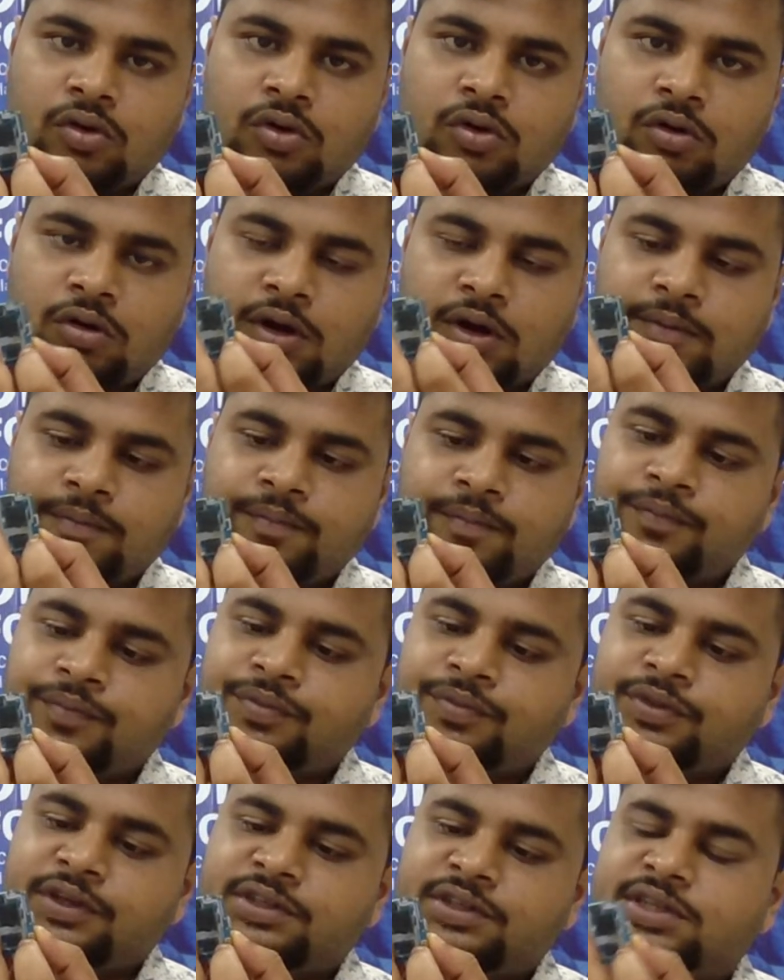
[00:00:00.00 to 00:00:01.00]
Okay,
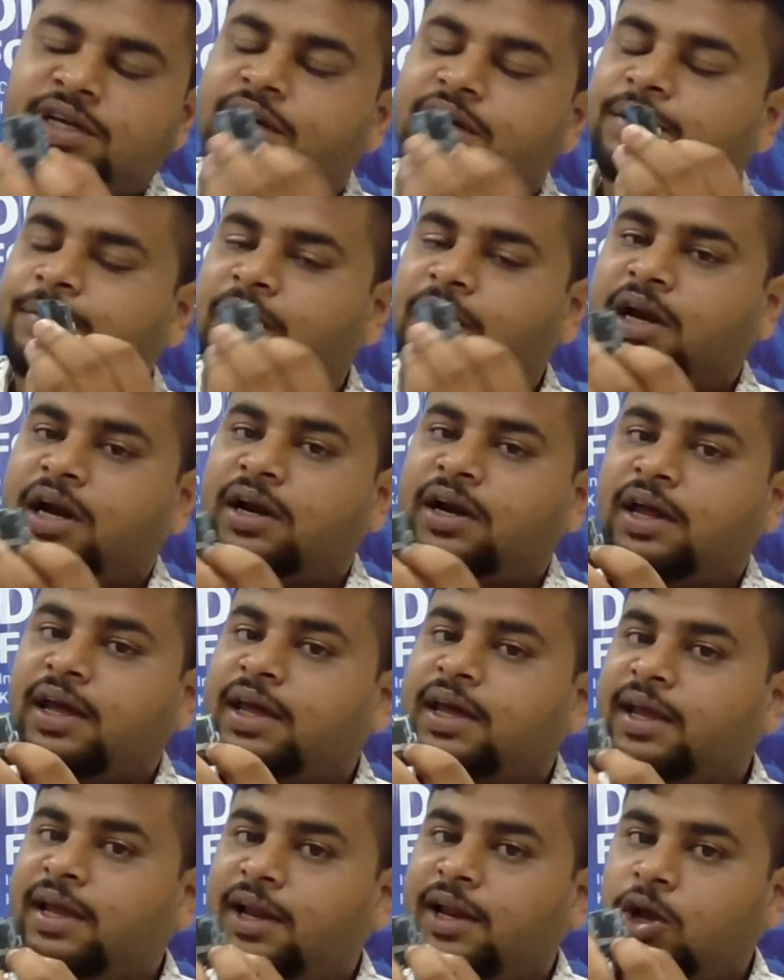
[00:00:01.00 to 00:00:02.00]
this is the
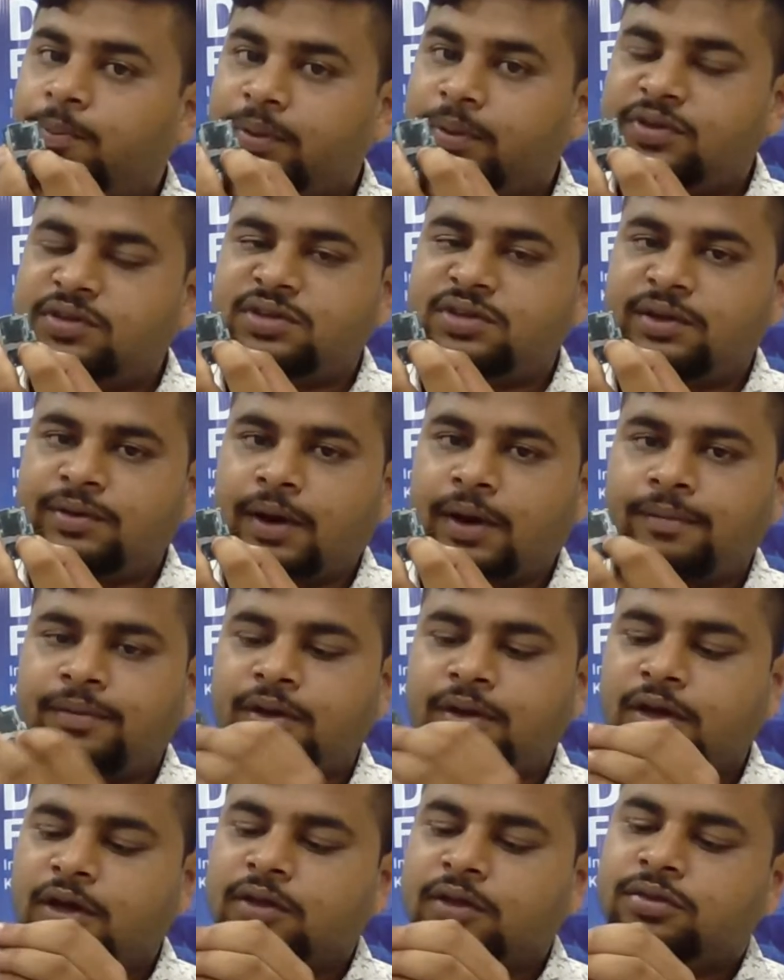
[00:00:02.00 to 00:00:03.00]
MediaTek Helio
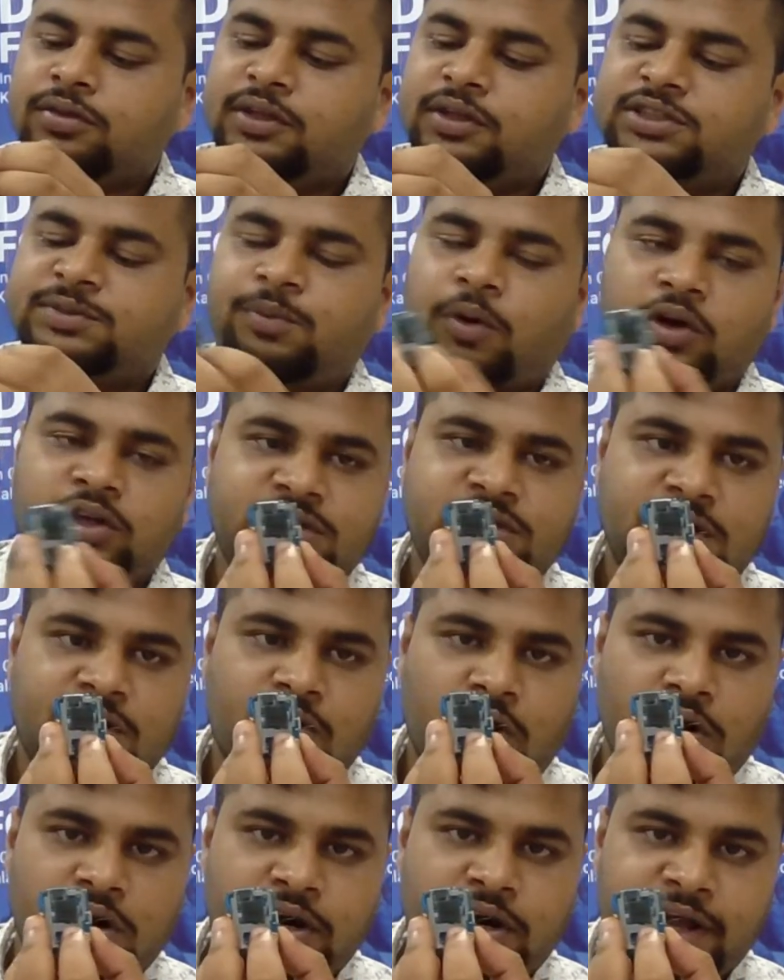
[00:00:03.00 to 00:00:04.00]
P65. This processor
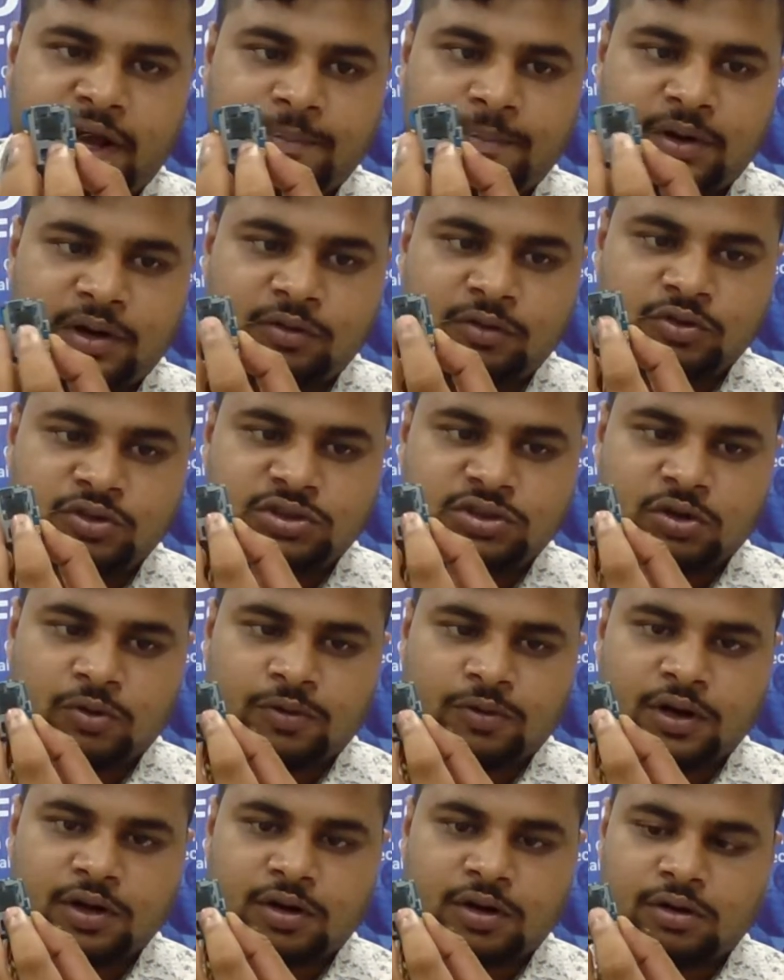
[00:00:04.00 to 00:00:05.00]
already have been used
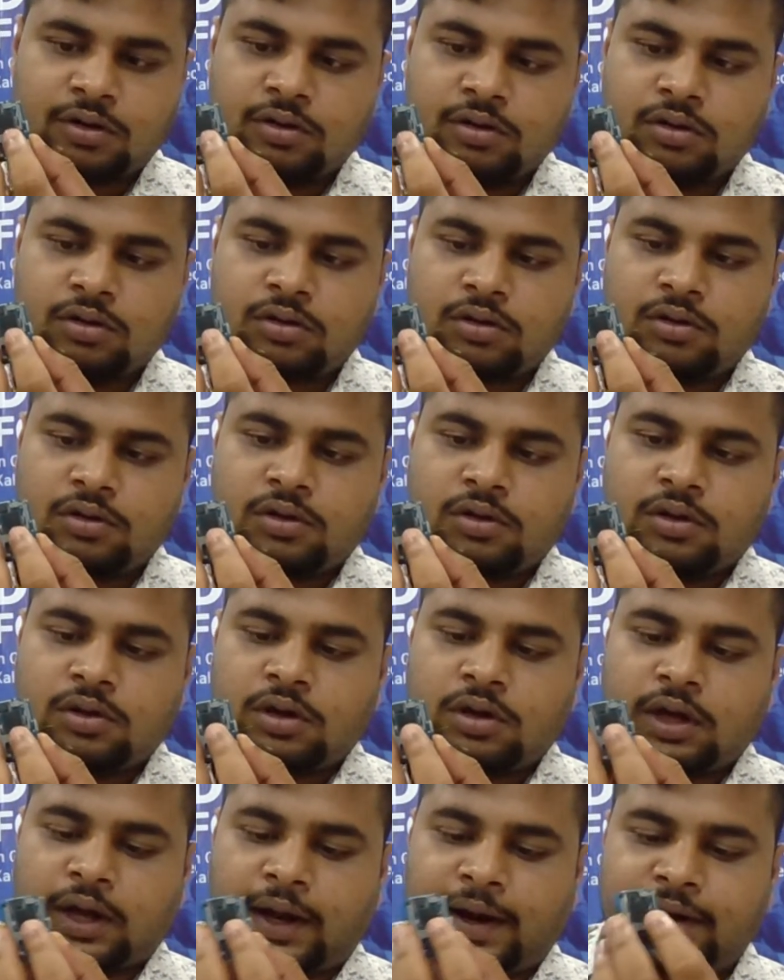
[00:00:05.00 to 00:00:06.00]
over here,
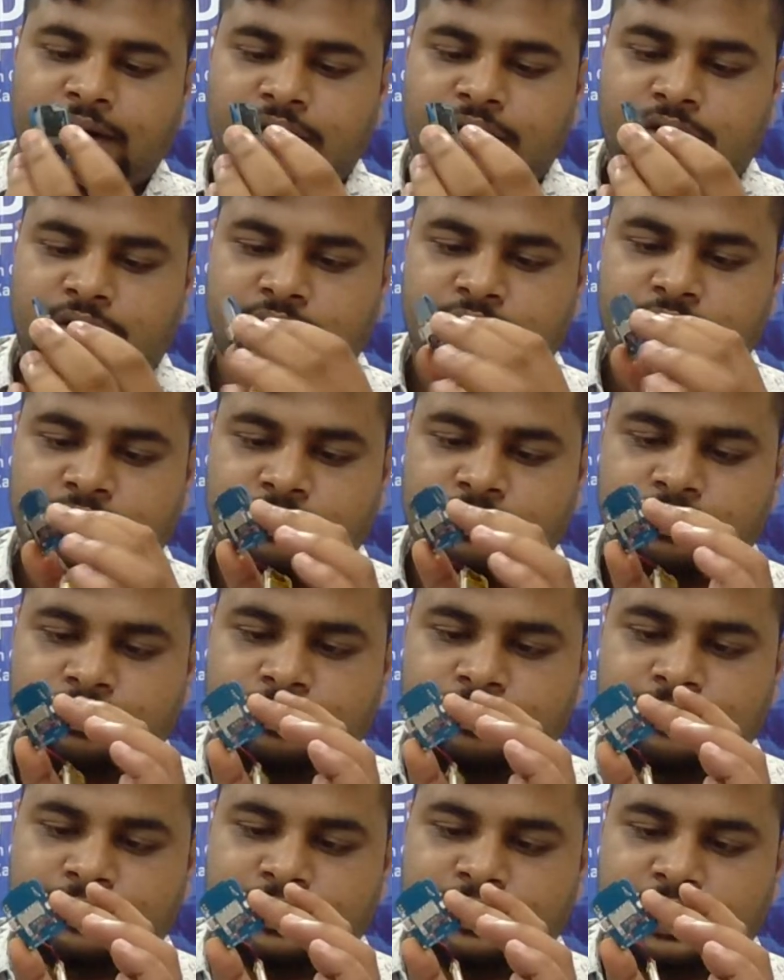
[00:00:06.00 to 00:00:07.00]
and
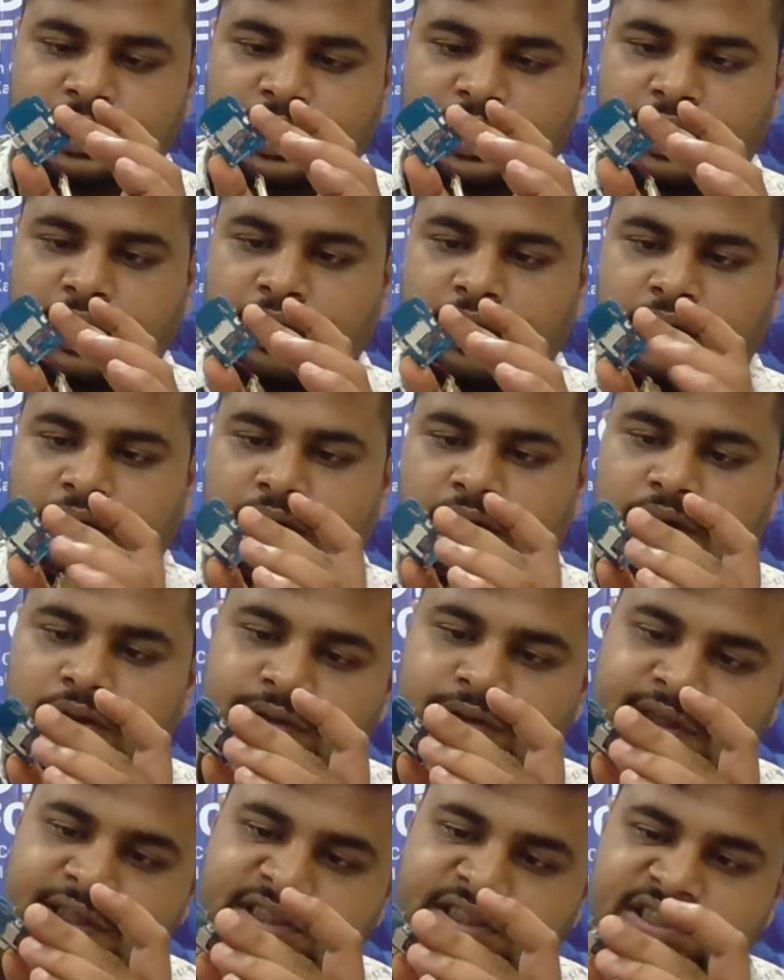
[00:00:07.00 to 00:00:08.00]

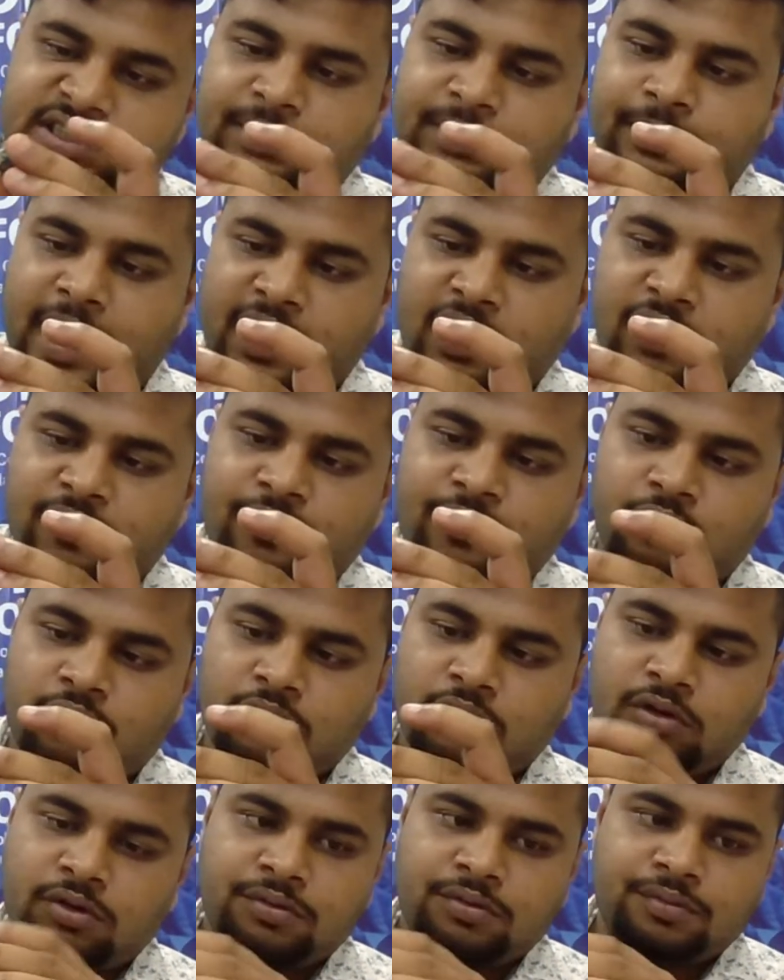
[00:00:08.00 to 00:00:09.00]
this is the
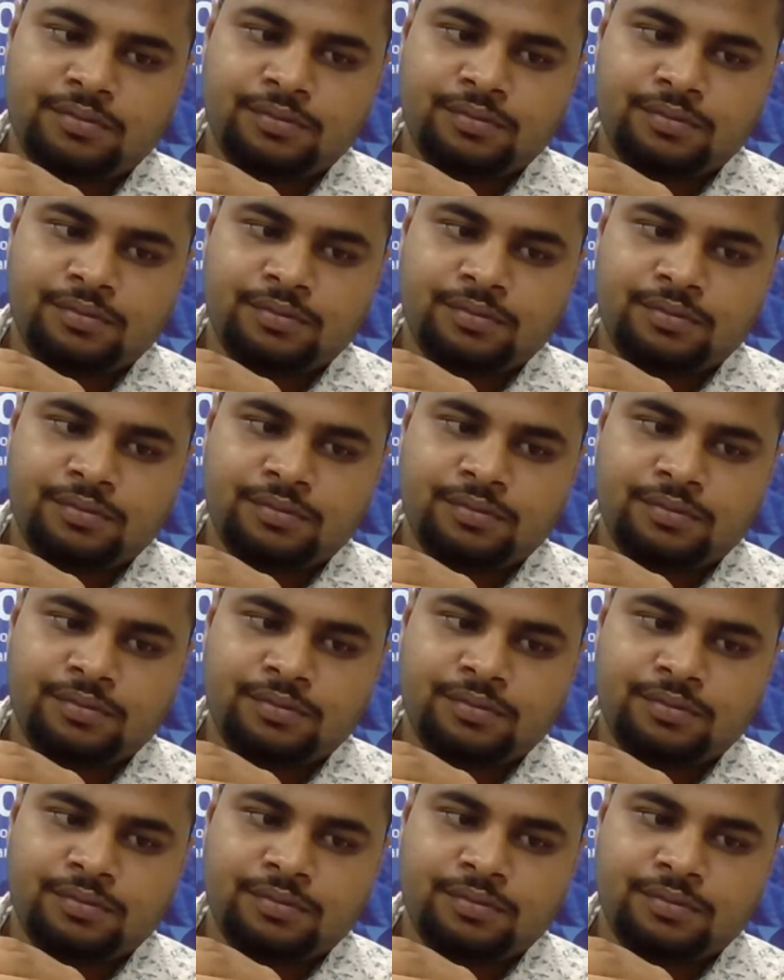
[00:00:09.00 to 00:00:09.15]
microphone.